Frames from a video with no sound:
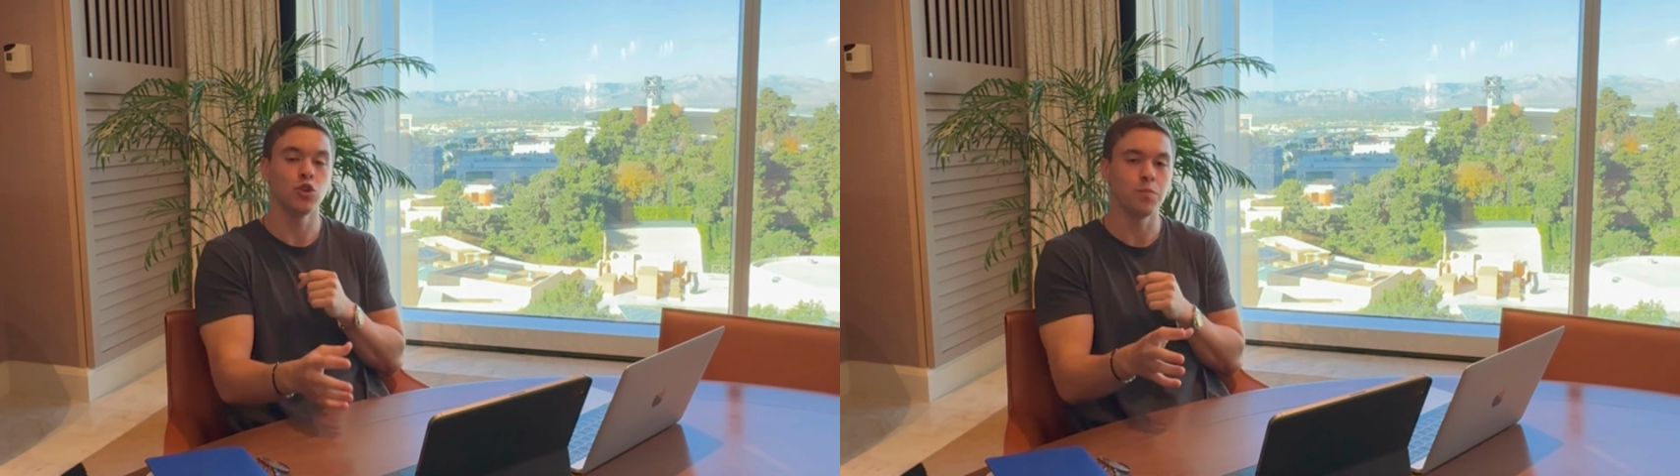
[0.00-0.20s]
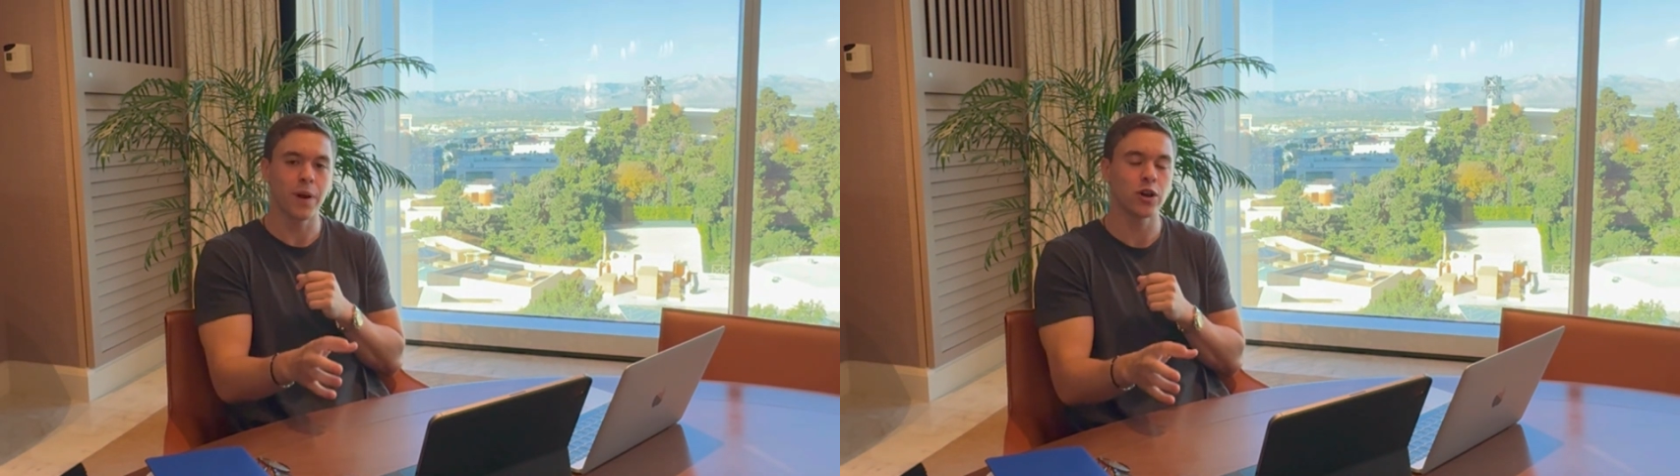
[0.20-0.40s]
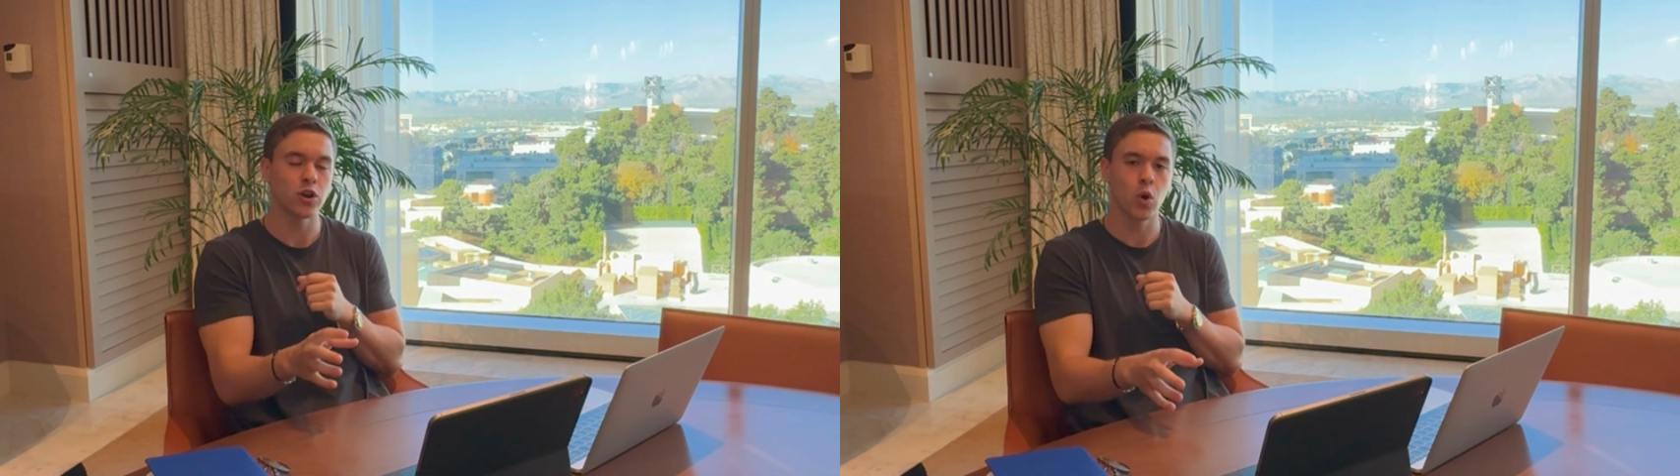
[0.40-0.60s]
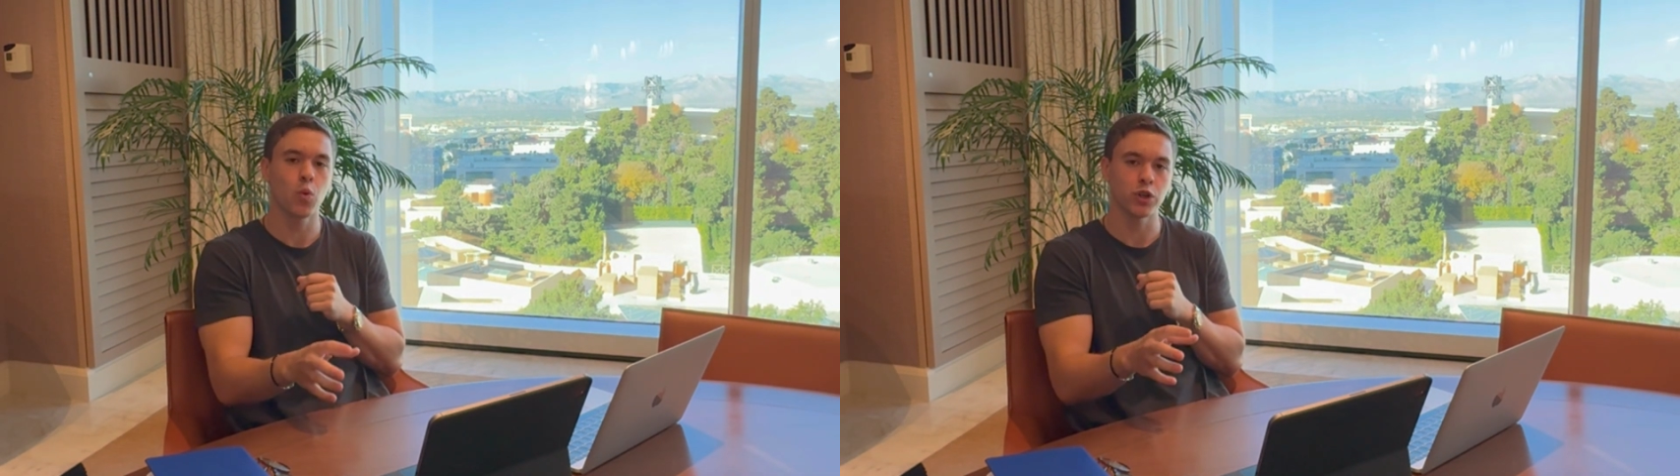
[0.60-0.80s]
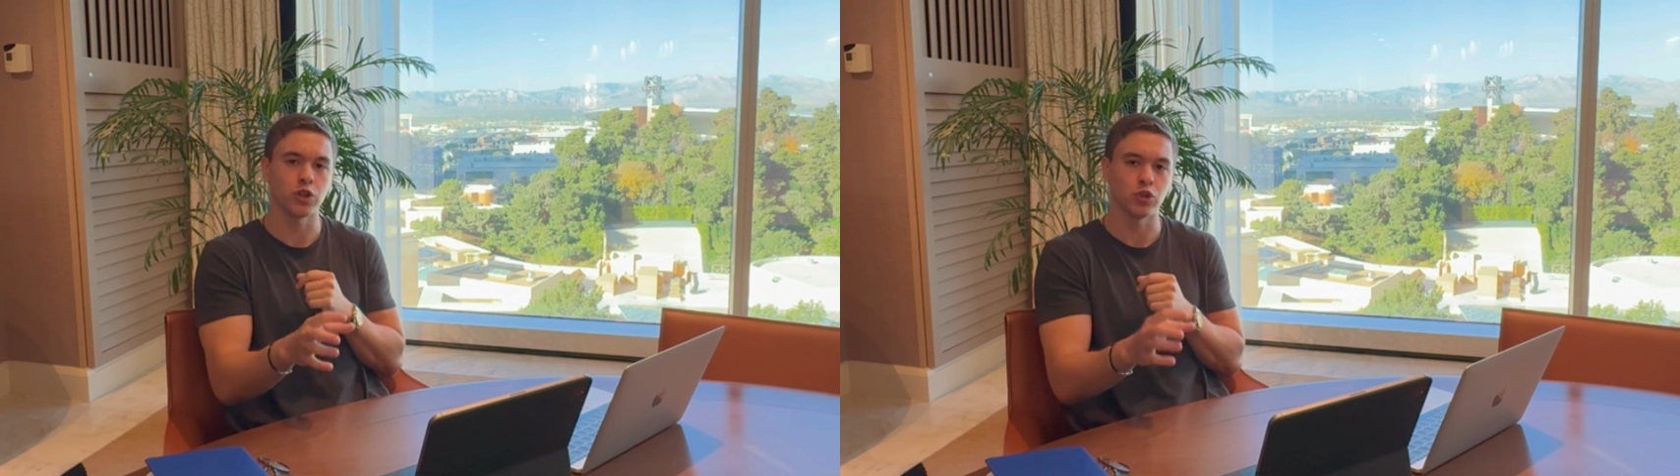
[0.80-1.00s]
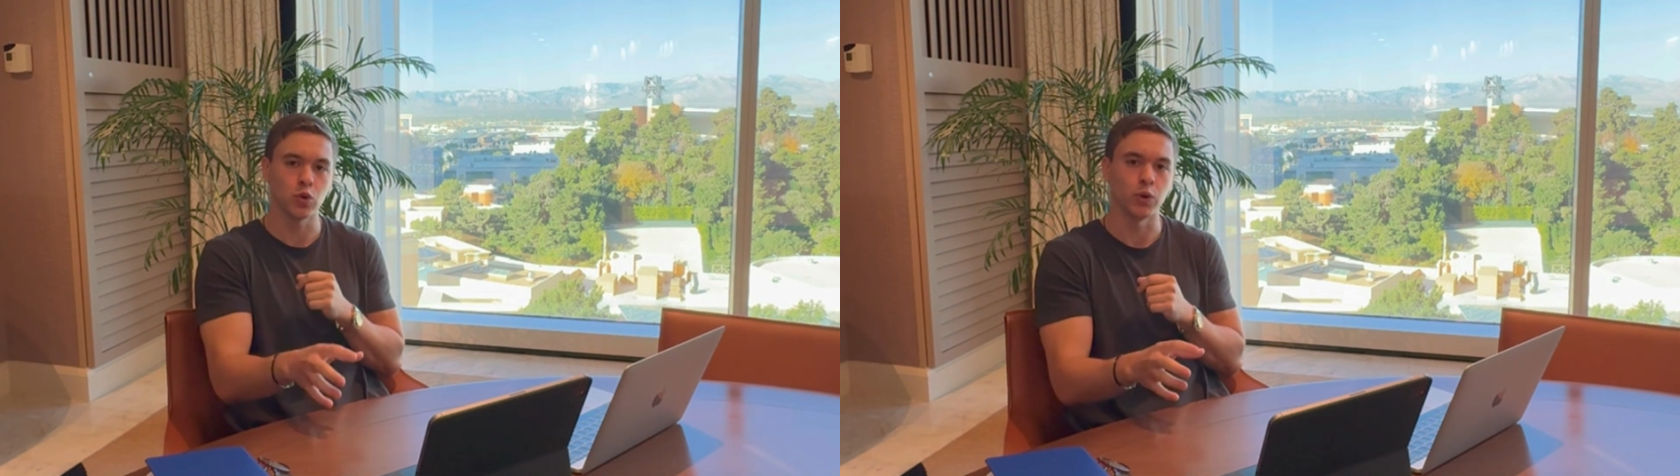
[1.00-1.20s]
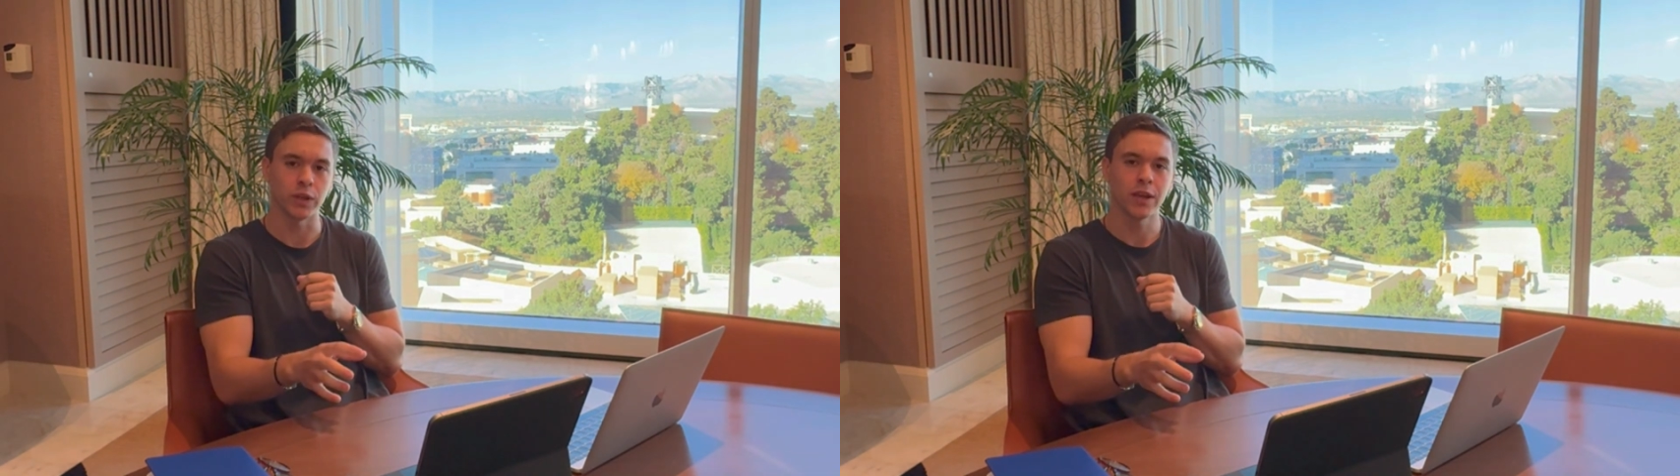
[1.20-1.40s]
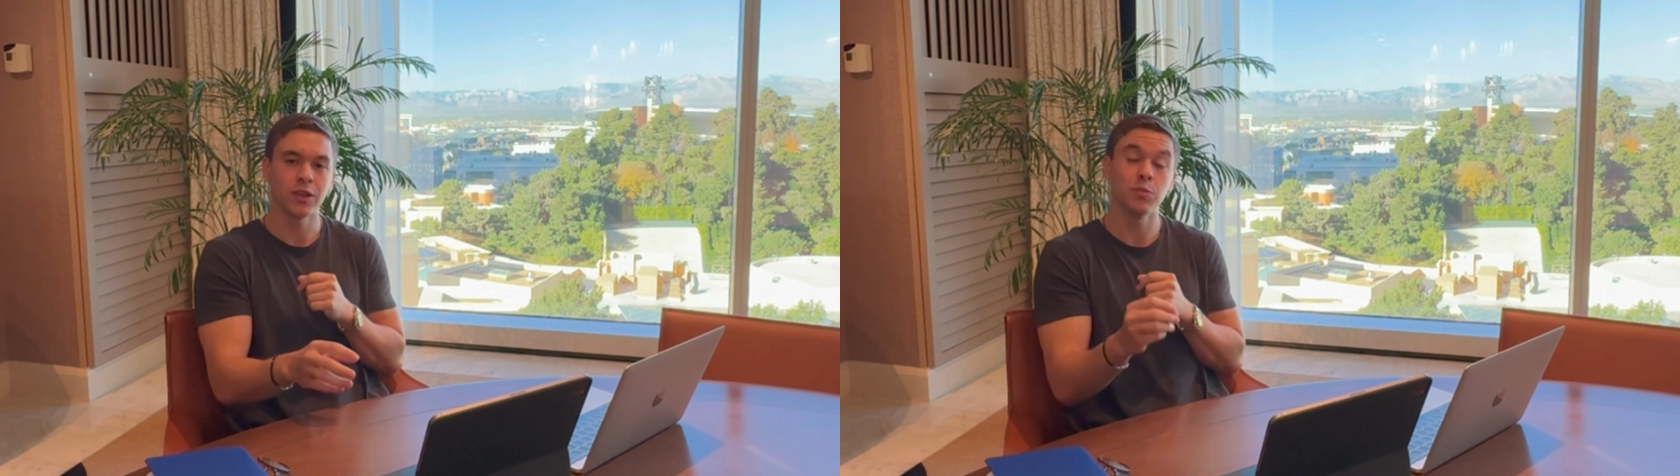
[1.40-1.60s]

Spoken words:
You better know what you're doing.